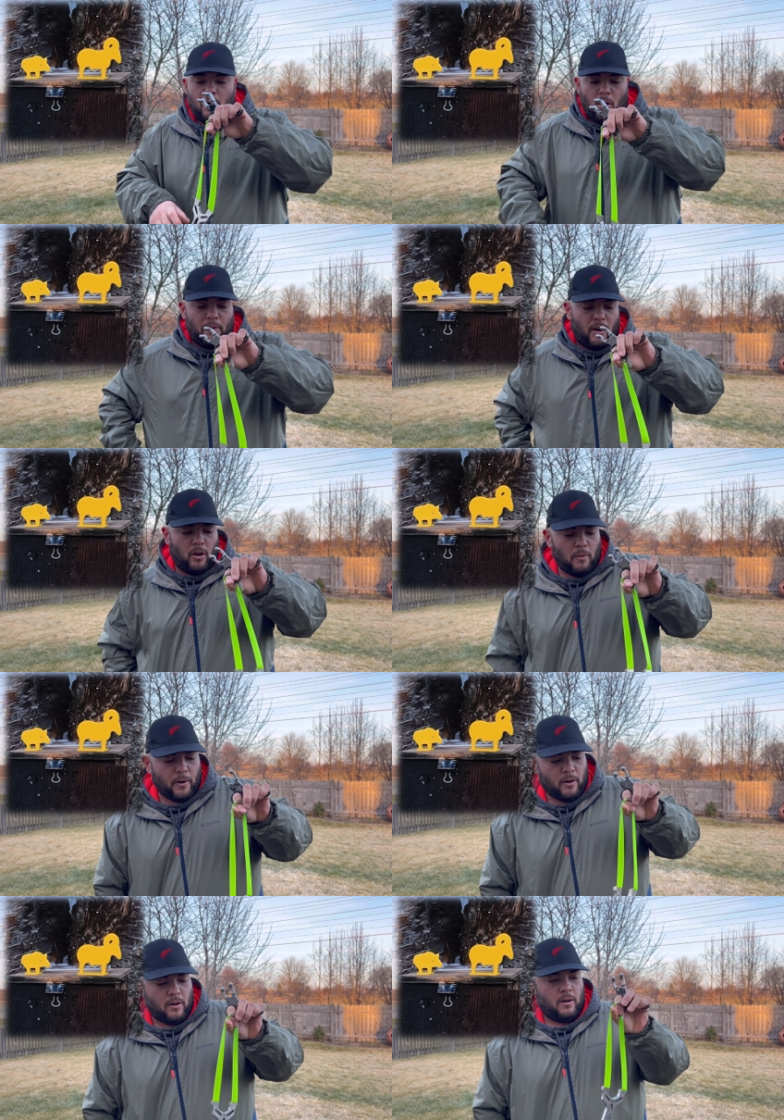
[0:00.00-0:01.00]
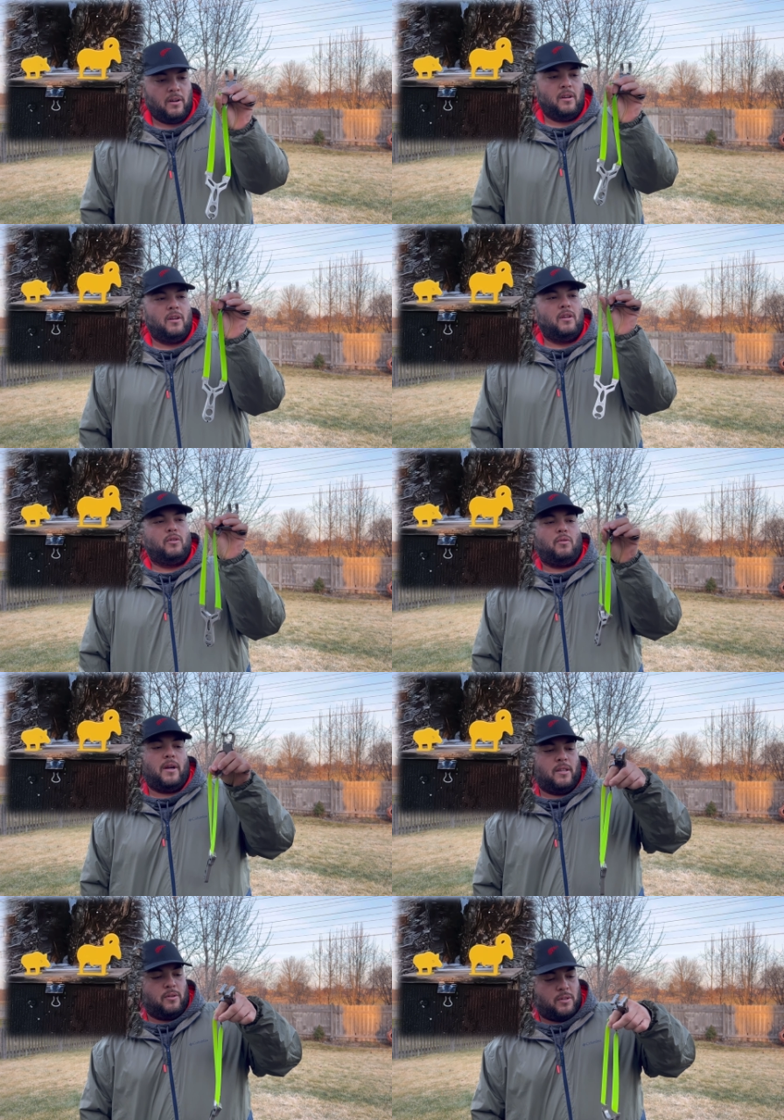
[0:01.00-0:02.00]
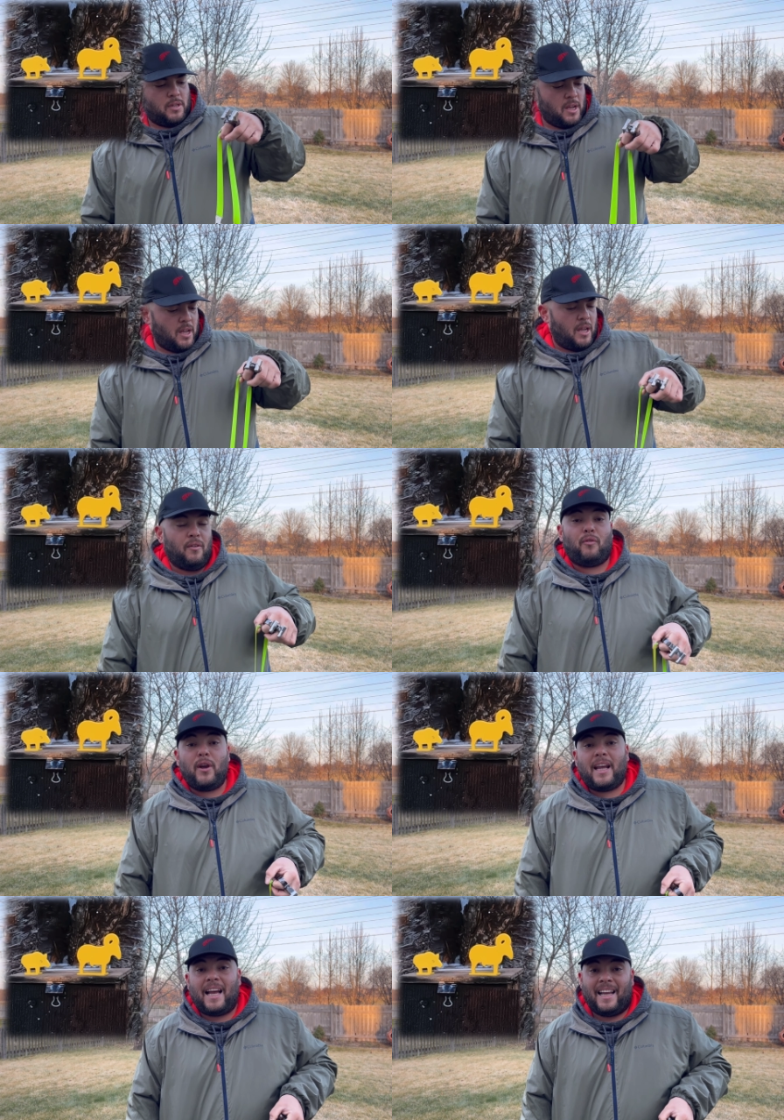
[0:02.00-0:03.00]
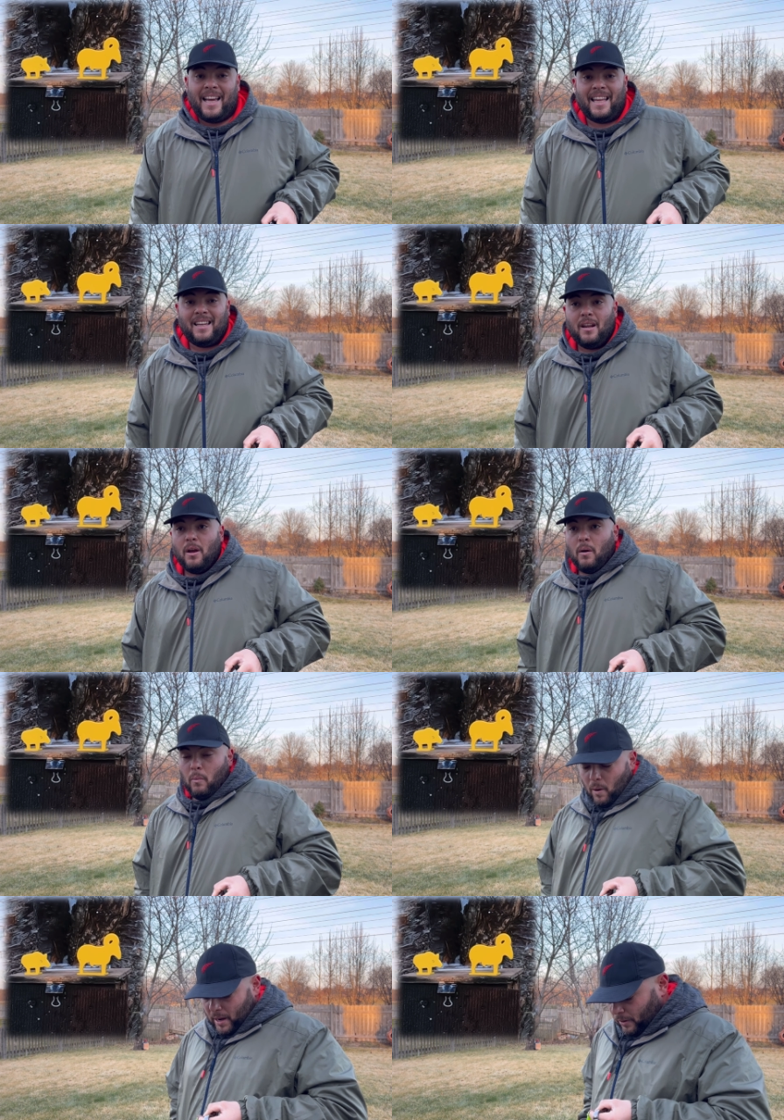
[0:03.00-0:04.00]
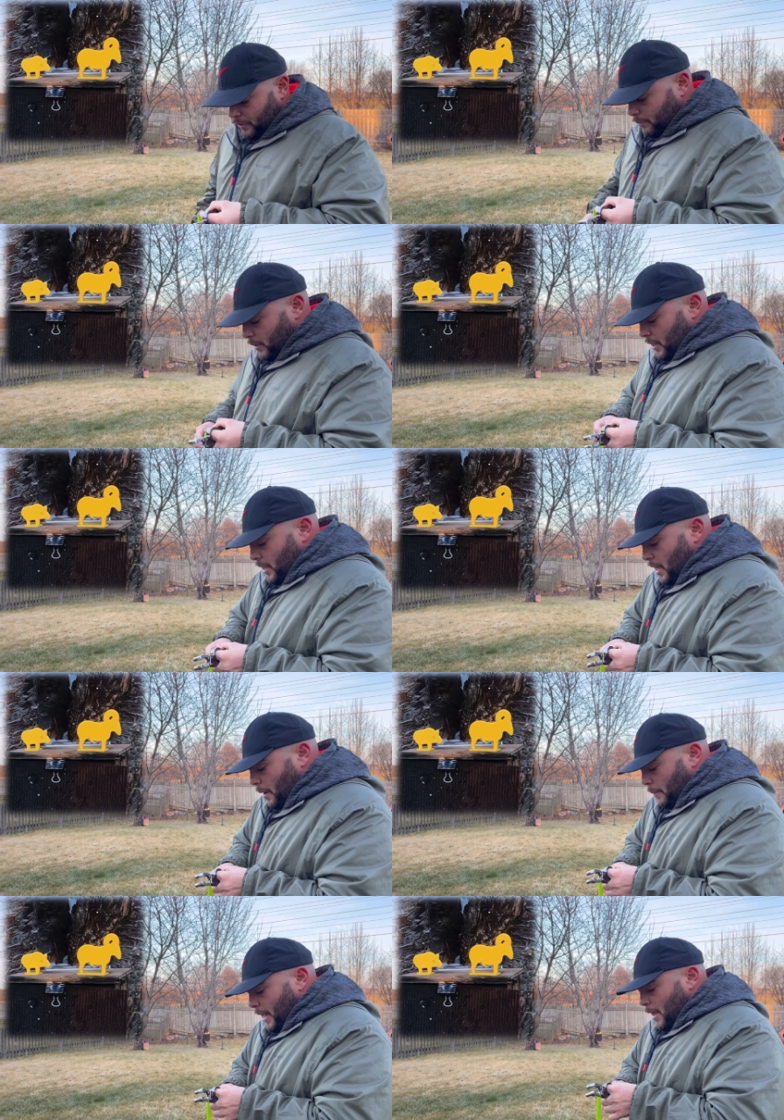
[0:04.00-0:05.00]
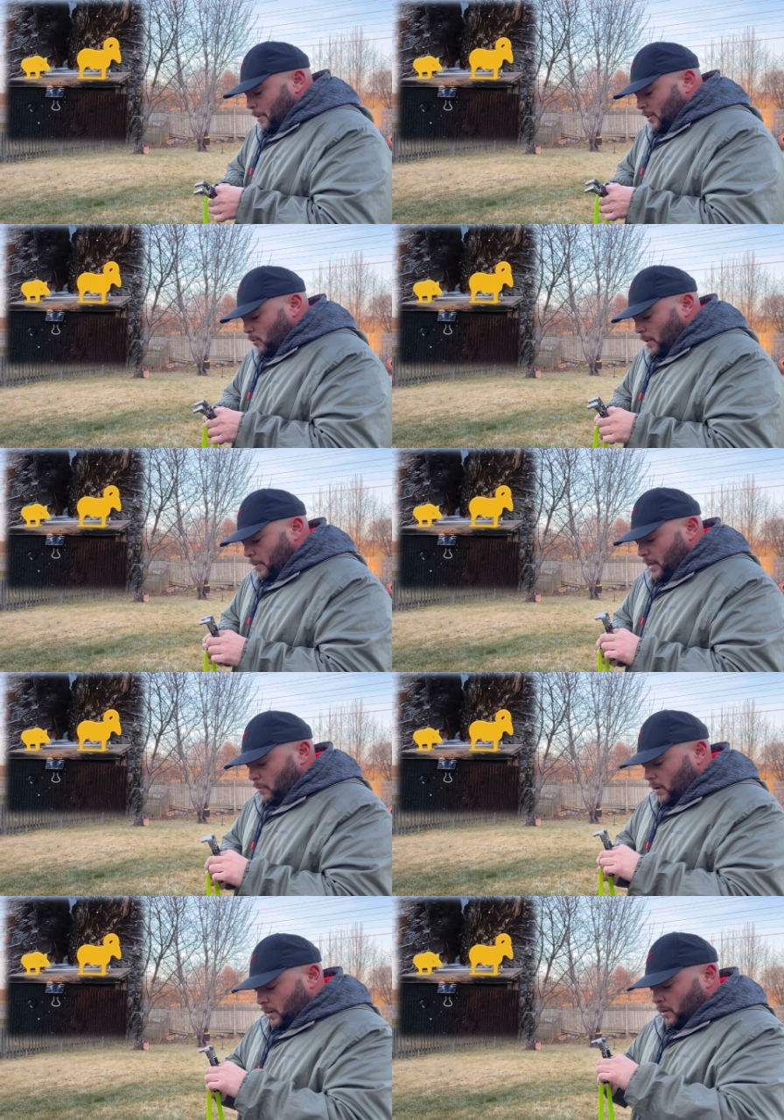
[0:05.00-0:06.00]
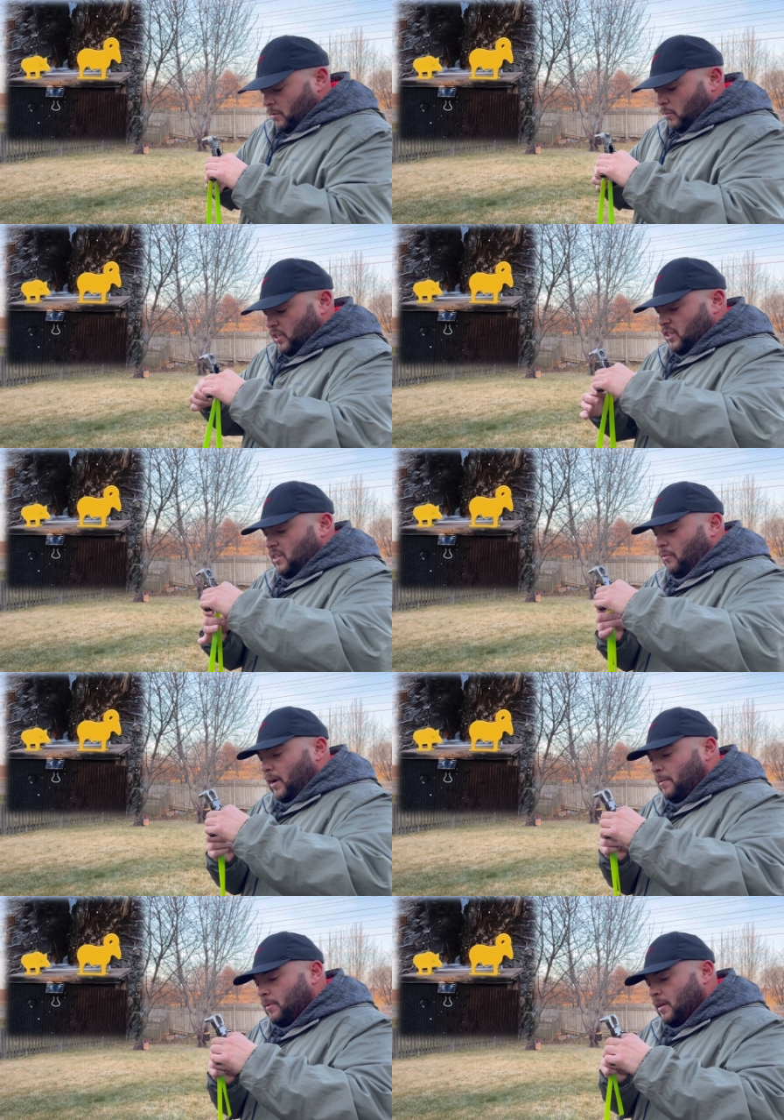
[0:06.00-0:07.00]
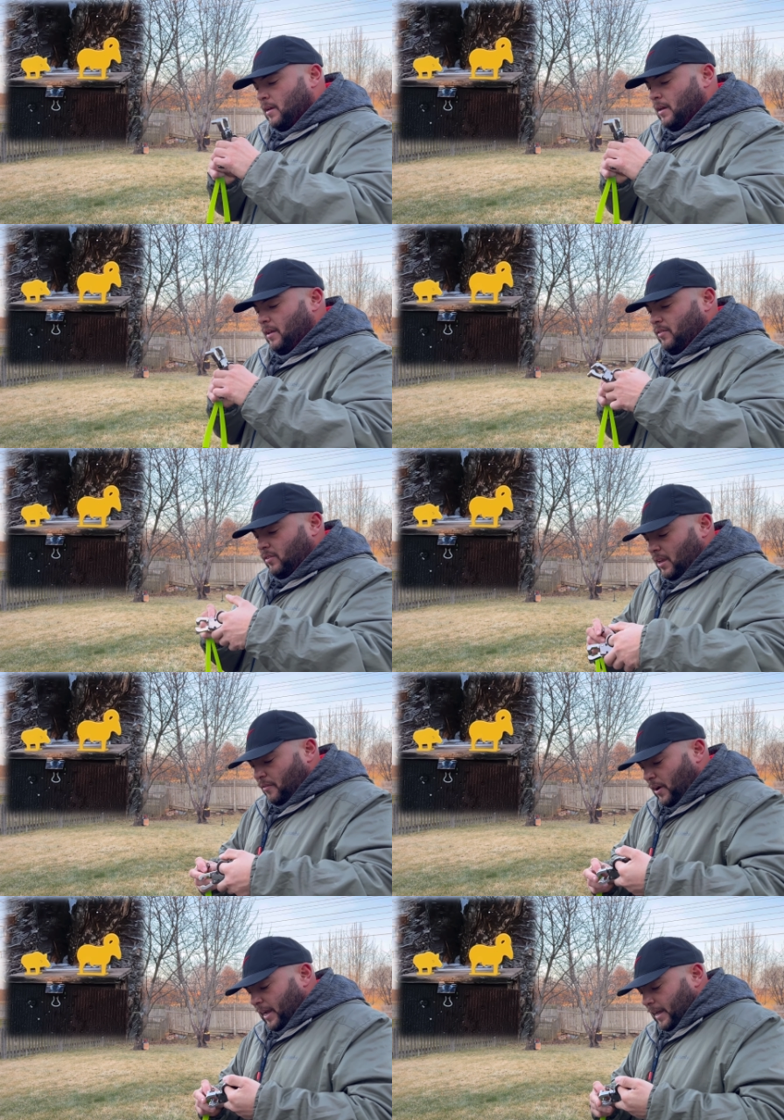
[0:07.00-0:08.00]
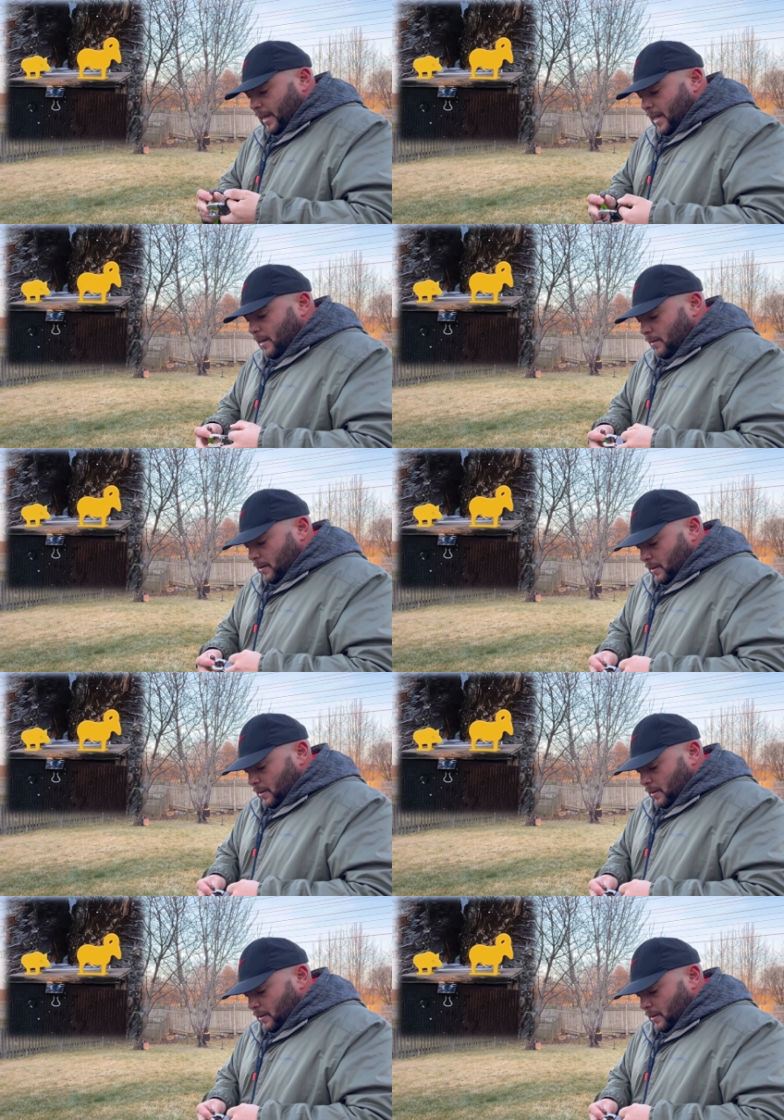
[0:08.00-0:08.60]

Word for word: over and over, trying to see if we can get one of them. I'm aiming to the big one, which is the ram, and see if I can get it.